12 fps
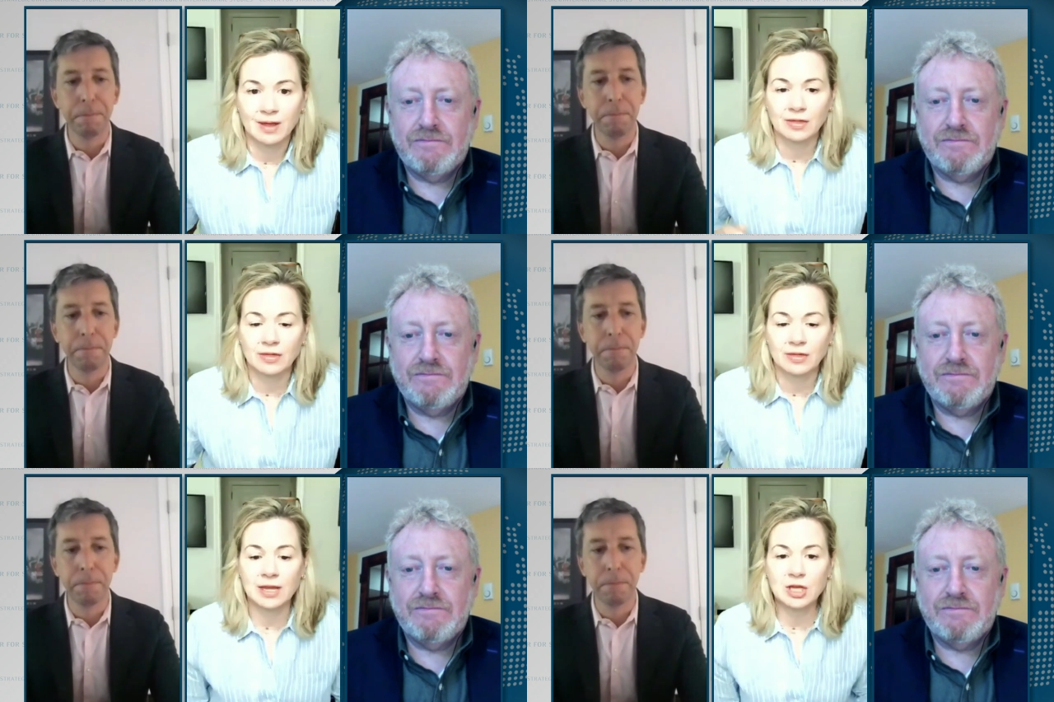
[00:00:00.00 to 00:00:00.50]

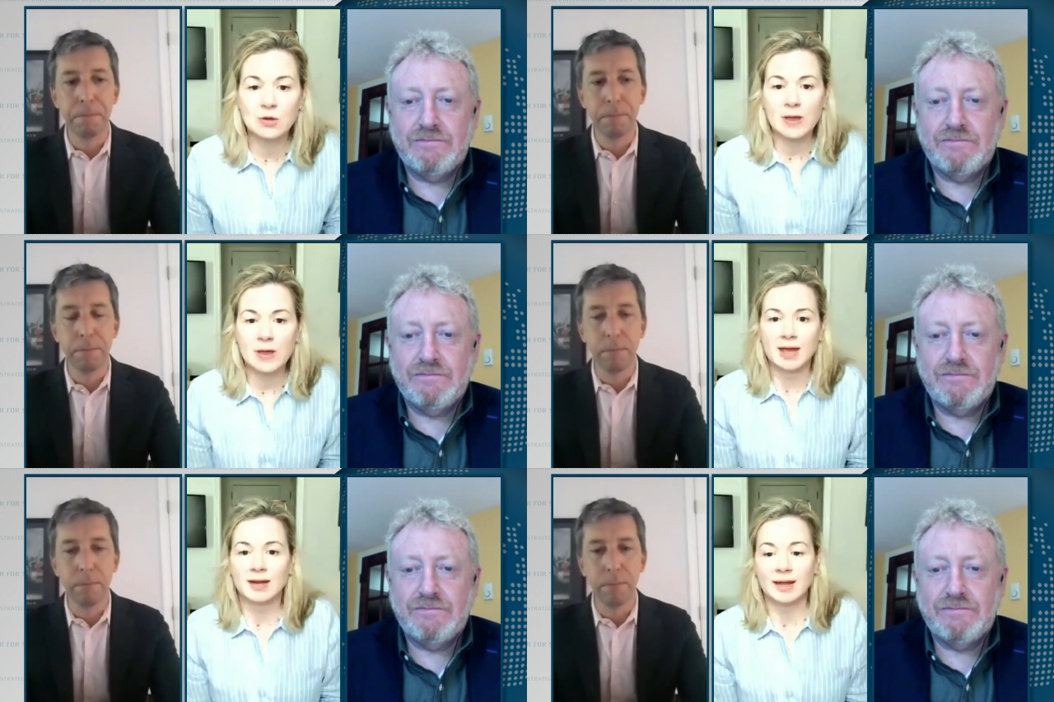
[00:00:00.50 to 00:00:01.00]
Speaker 1: thank you
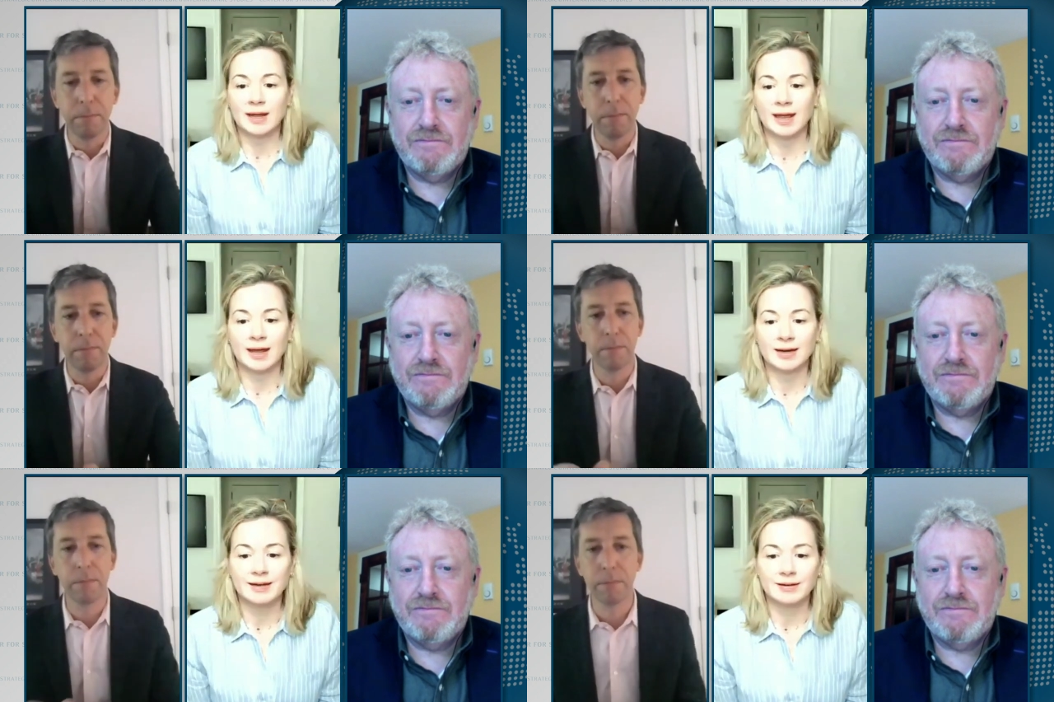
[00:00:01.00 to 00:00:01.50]
ben
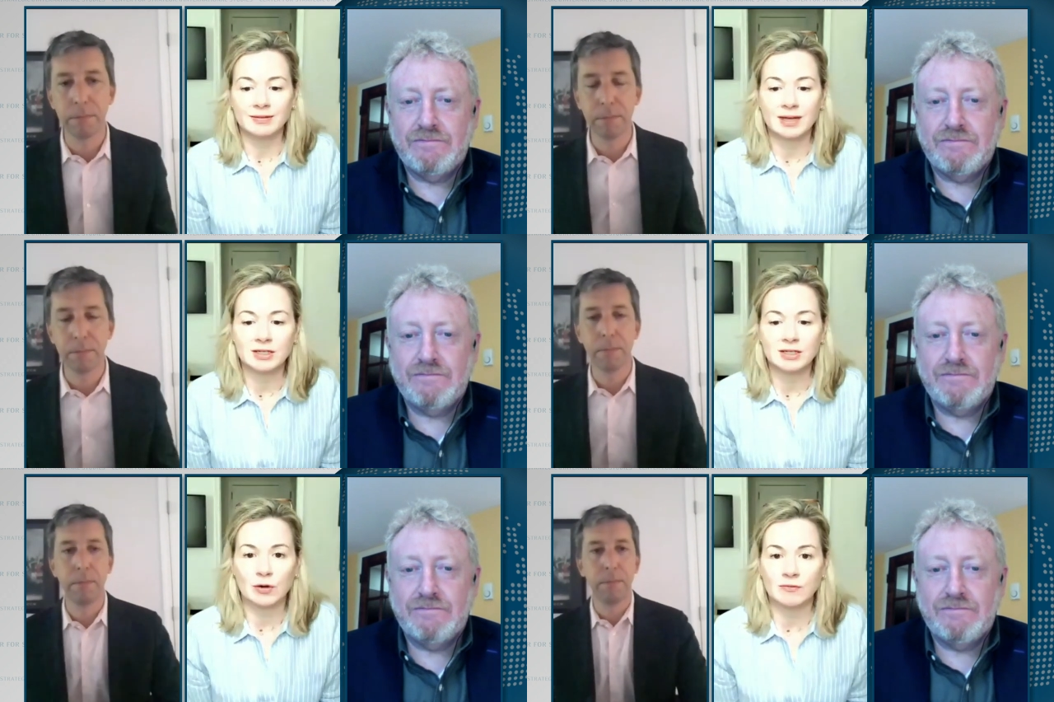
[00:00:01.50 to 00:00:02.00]
and thanks for
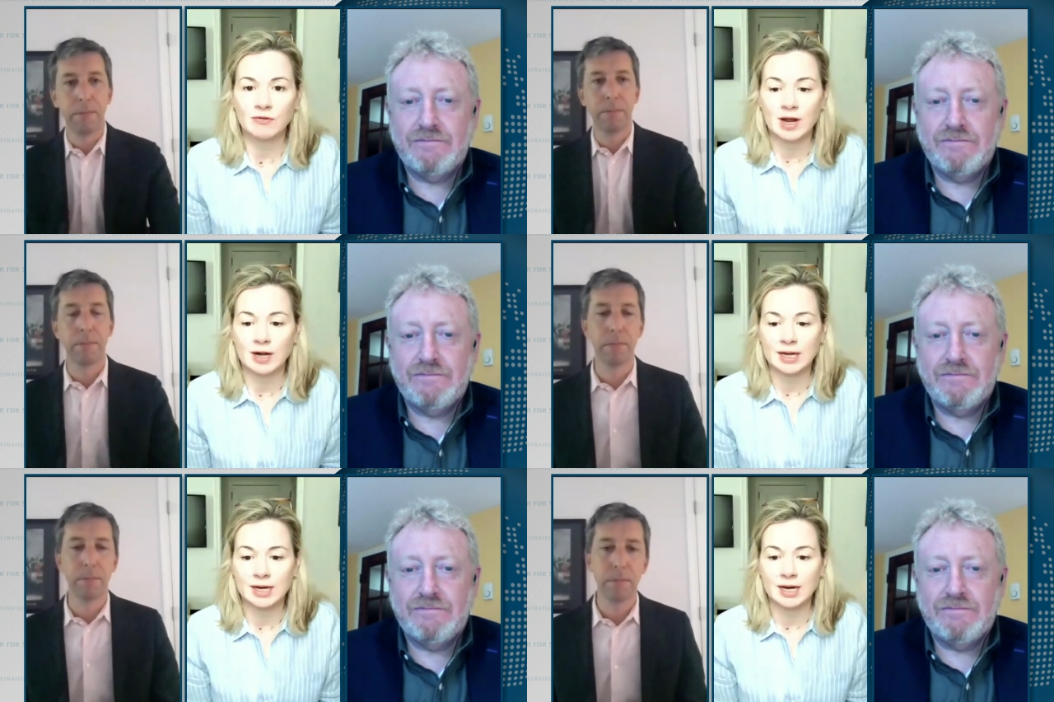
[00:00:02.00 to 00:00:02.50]

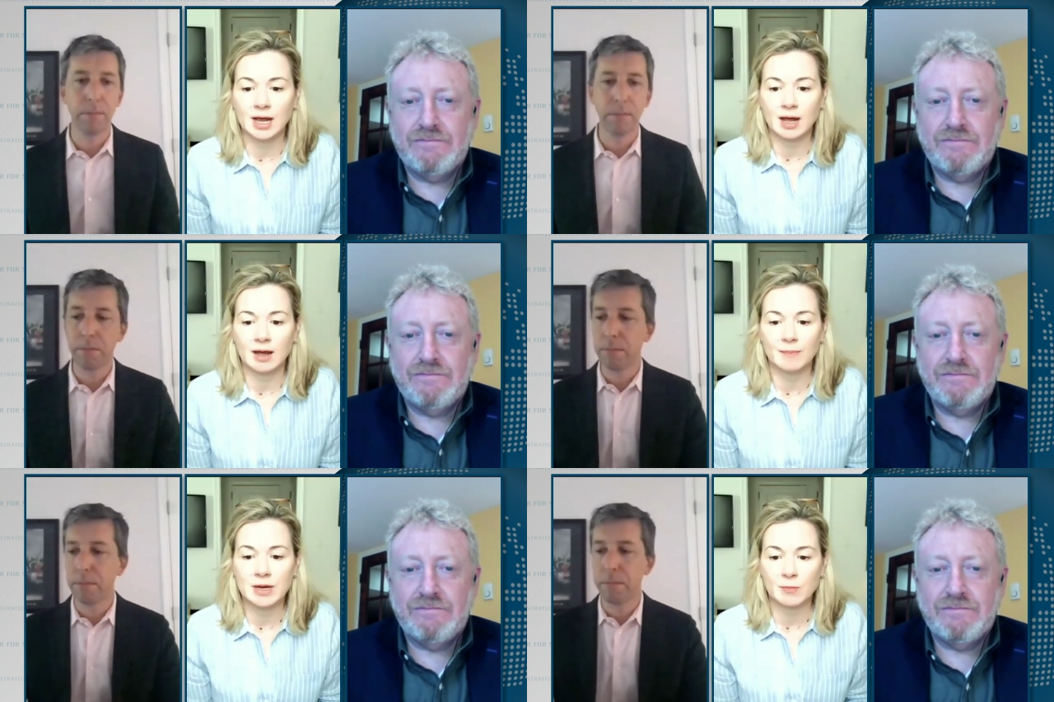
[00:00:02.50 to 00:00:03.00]
inviting uh,
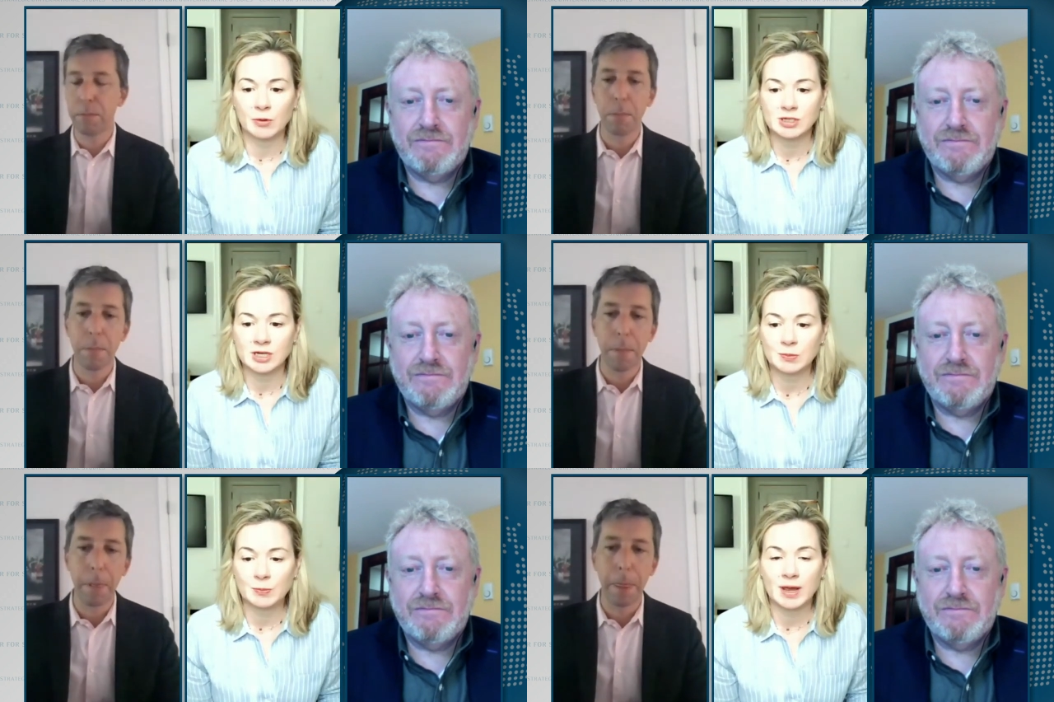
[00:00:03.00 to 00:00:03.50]
me to
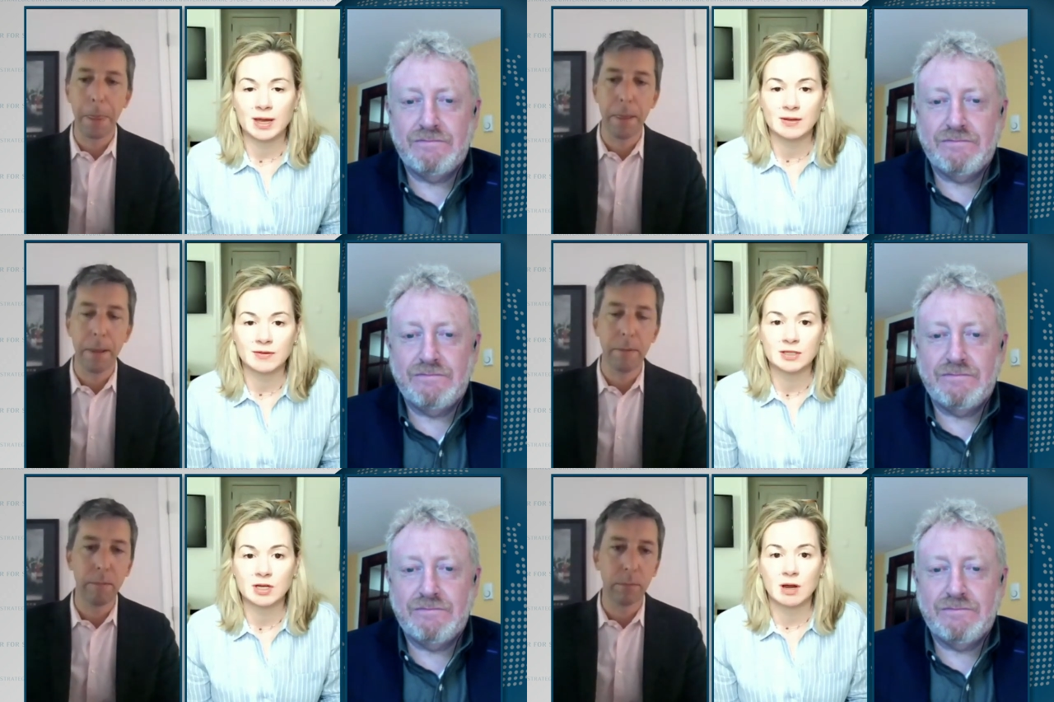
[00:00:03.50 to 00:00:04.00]
participate in this
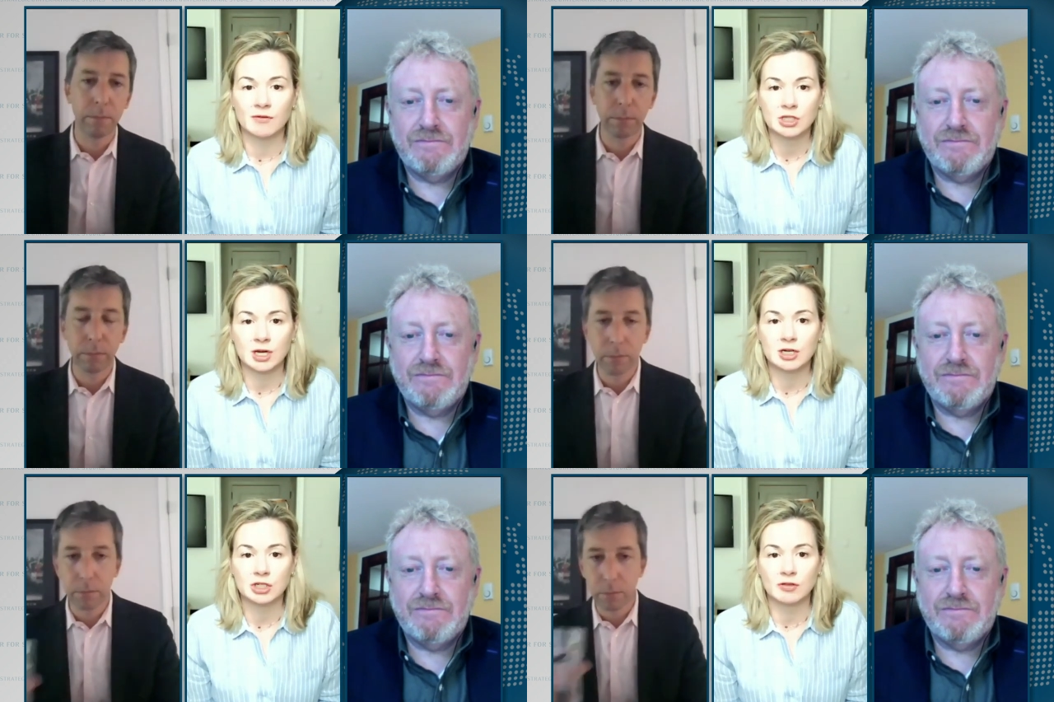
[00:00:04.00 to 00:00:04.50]

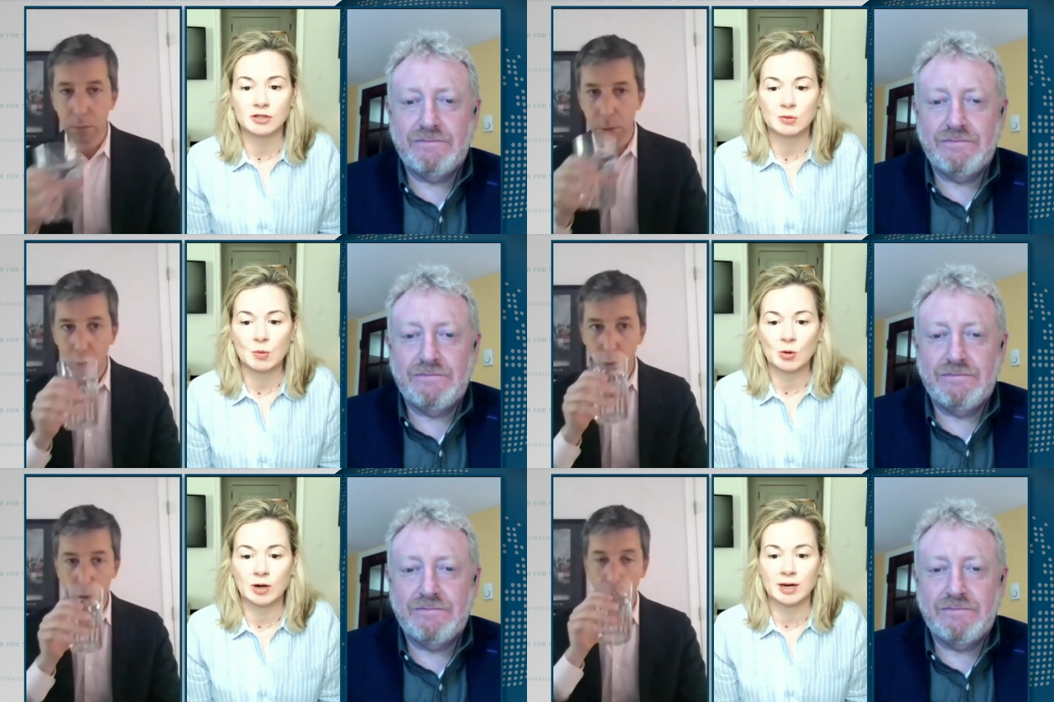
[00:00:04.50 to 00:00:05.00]
conversation this
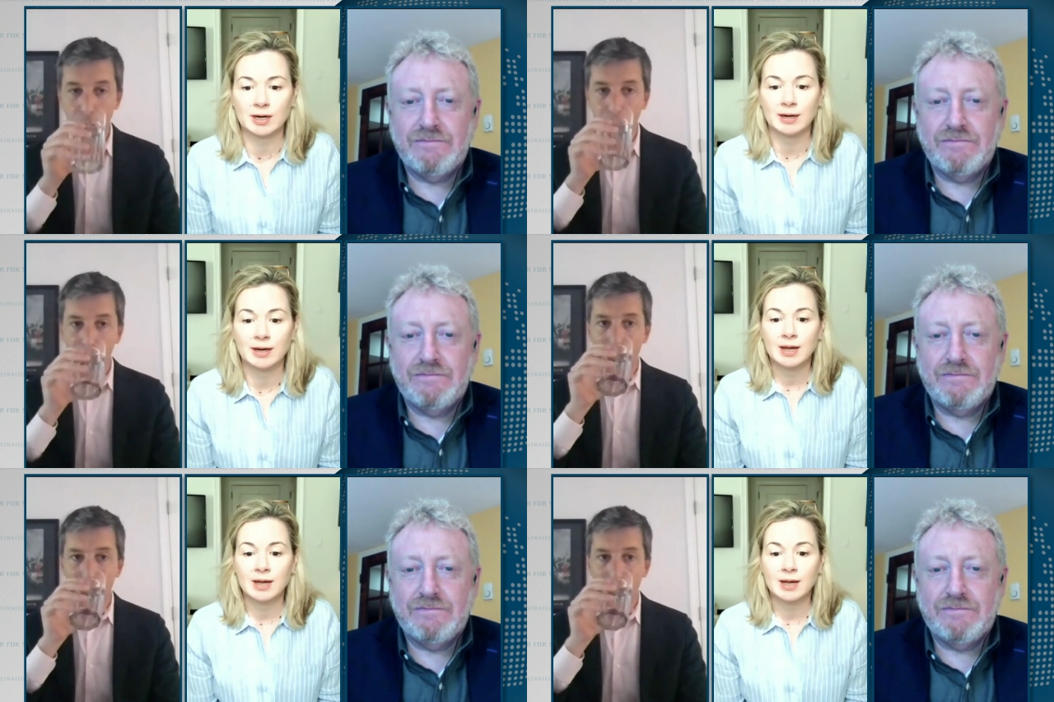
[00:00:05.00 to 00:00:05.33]
morning